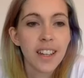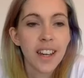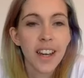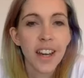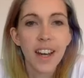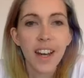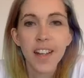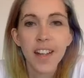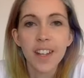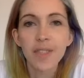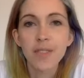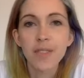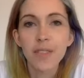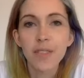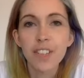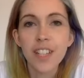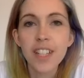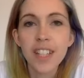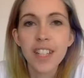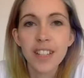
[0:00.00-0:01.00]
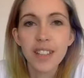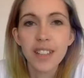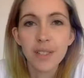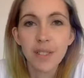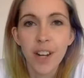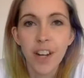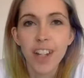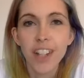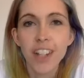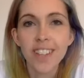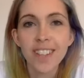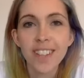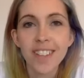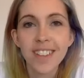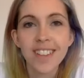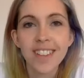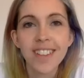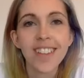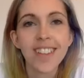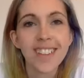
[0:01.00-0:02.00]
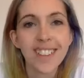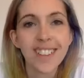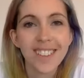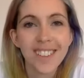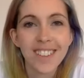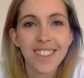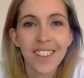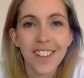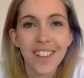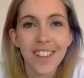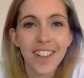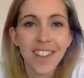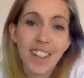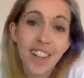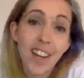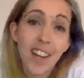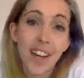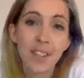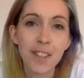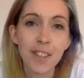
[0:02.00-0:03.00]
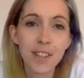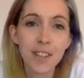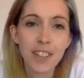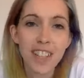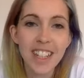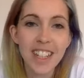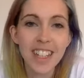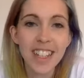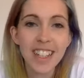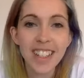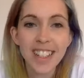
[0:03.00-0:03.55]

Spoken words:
I know Rafiki, his friend. So, hi, Rafiki.